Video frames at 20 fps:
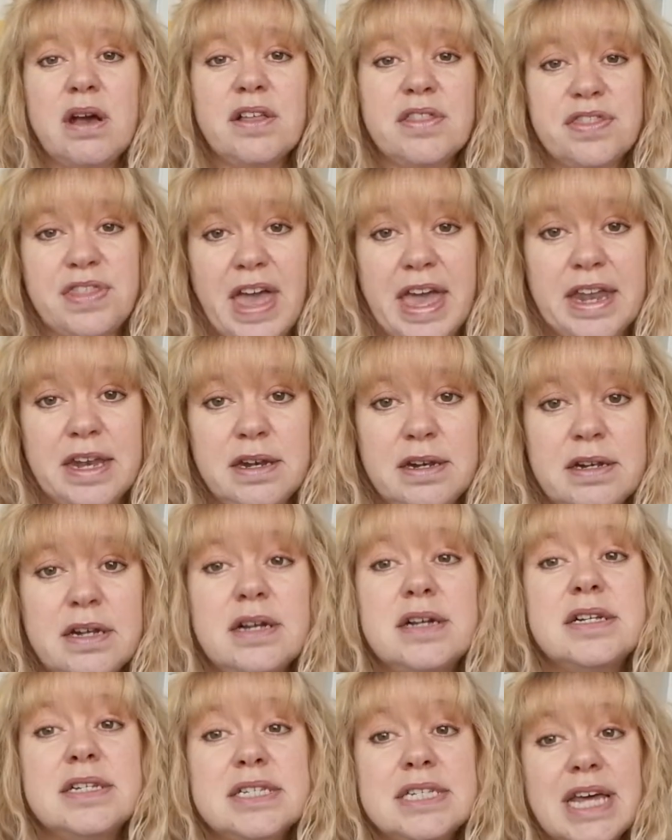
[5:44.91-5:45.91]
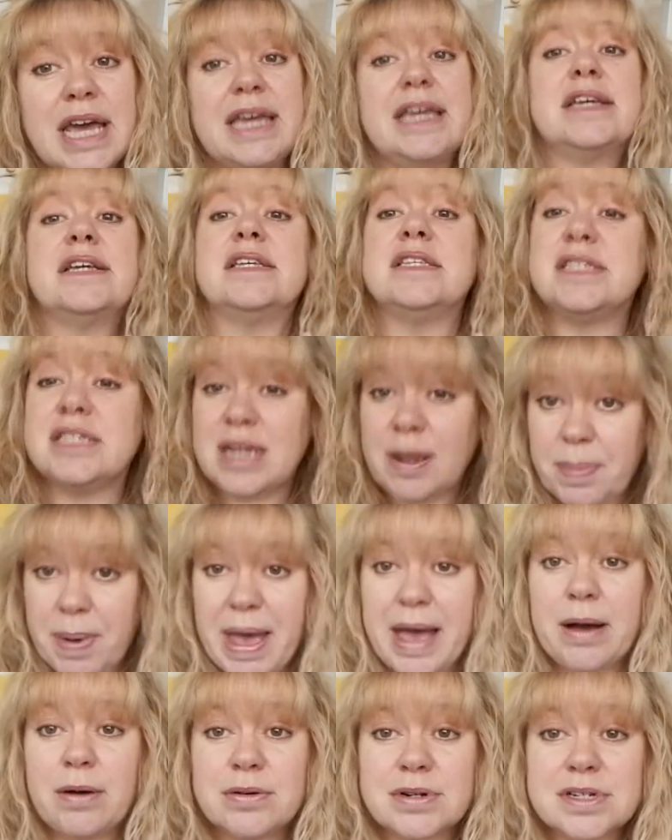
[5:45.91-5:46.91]
Then take a step
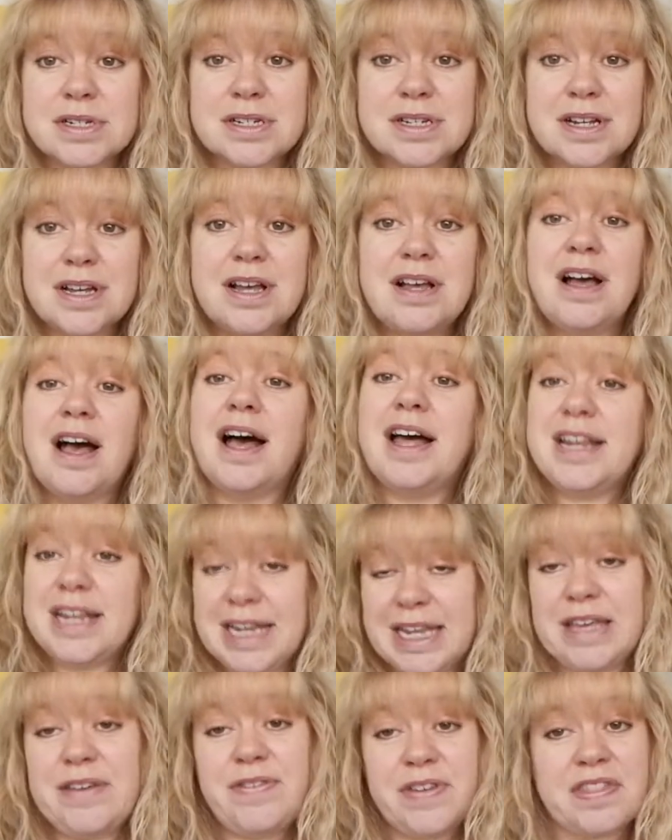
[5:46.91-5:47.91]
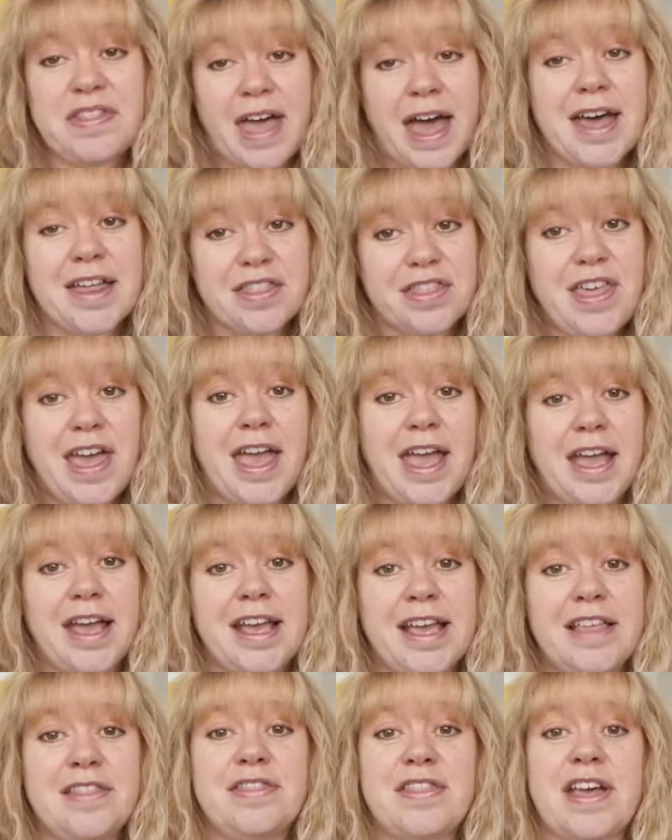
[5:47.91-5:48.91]
out and leaving that there
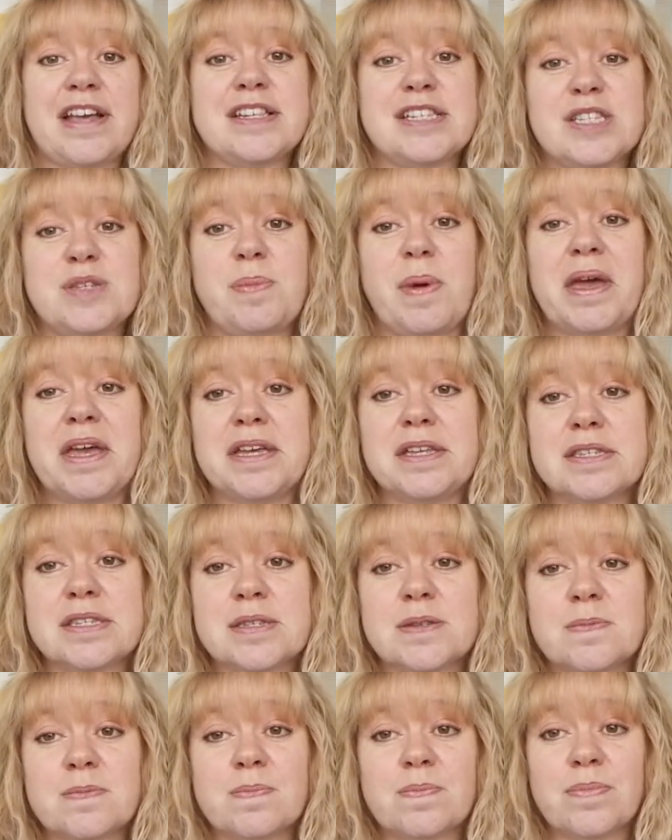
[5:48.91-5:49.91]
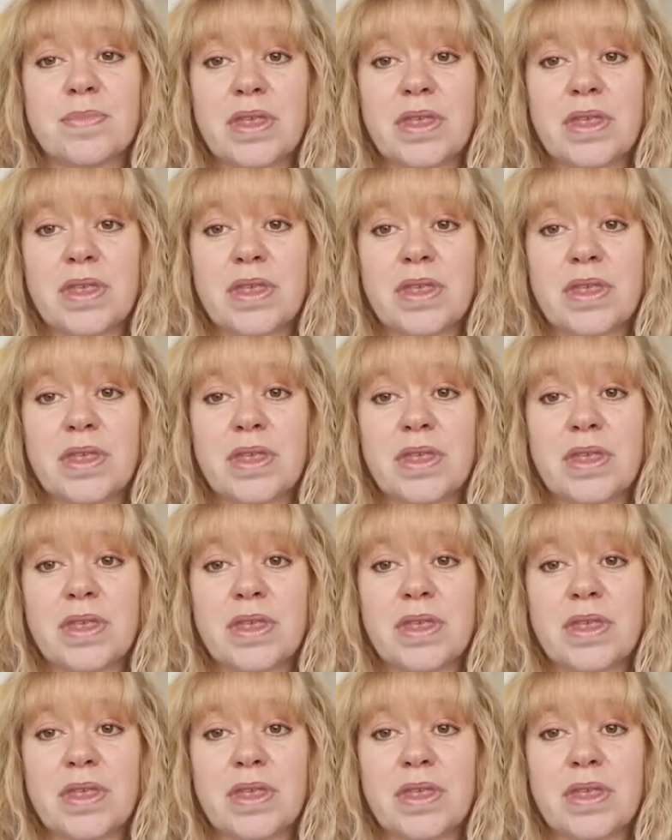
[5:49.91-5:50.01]
in that space.